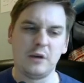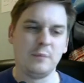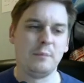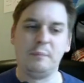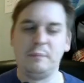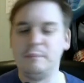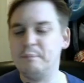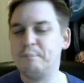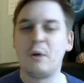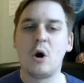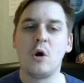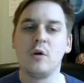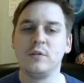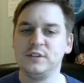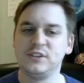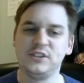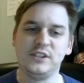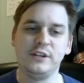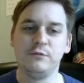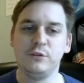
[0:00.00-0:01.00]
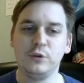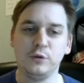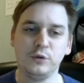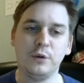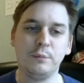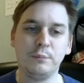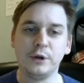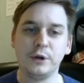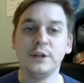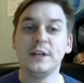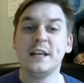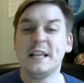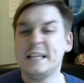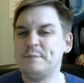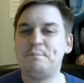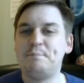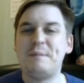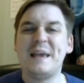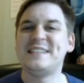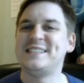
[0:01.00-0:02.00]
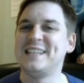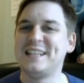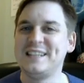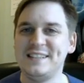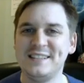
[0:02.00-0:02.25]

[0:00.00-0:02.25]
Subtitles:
bar the serial number, is basically